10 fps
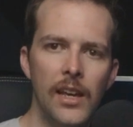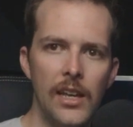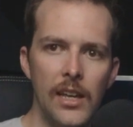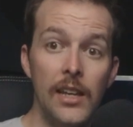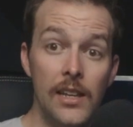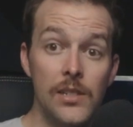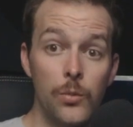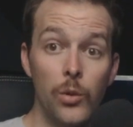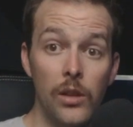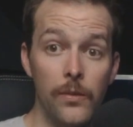it is
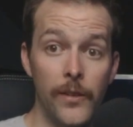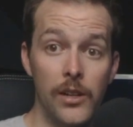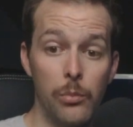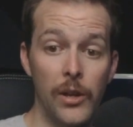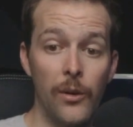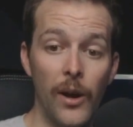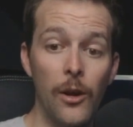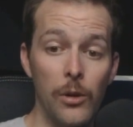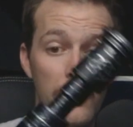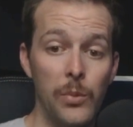really fun to play
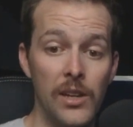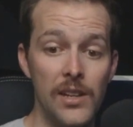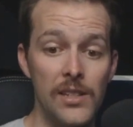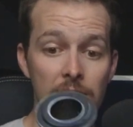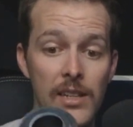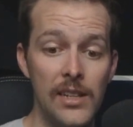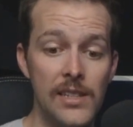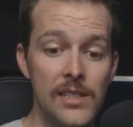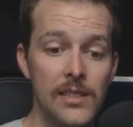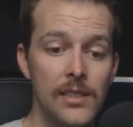around with because it
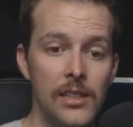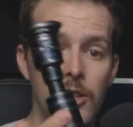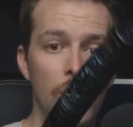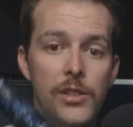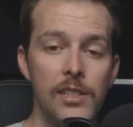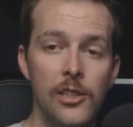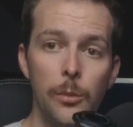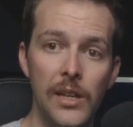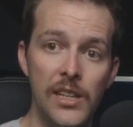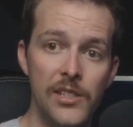is, you know, just a little
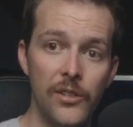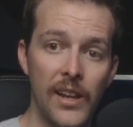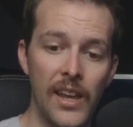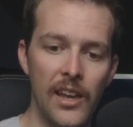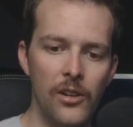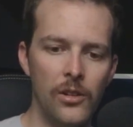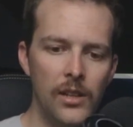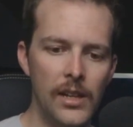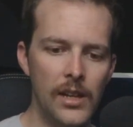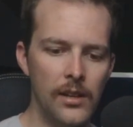bit easier to handle,
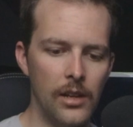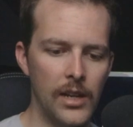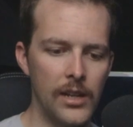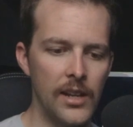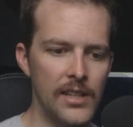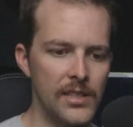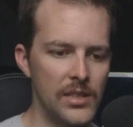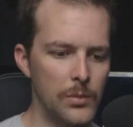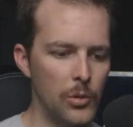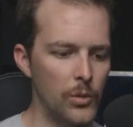nice and
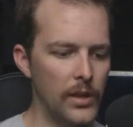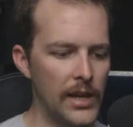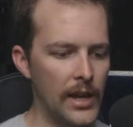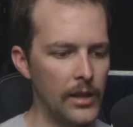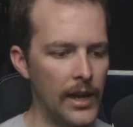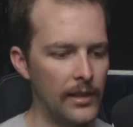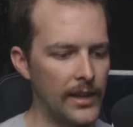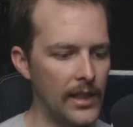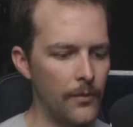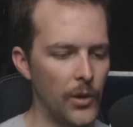smooth. And I
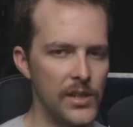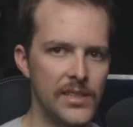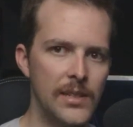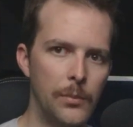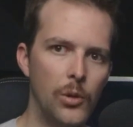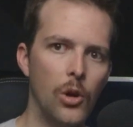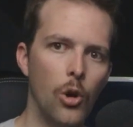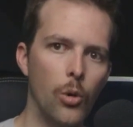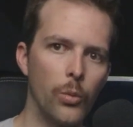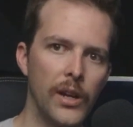like that very simple
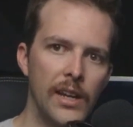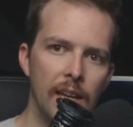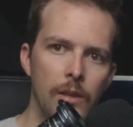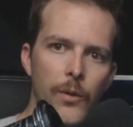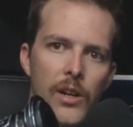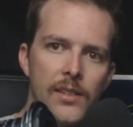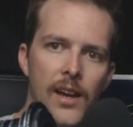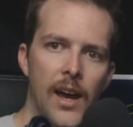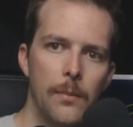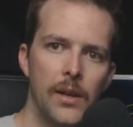O-ring at the very
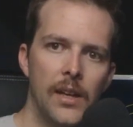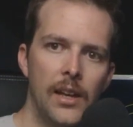top.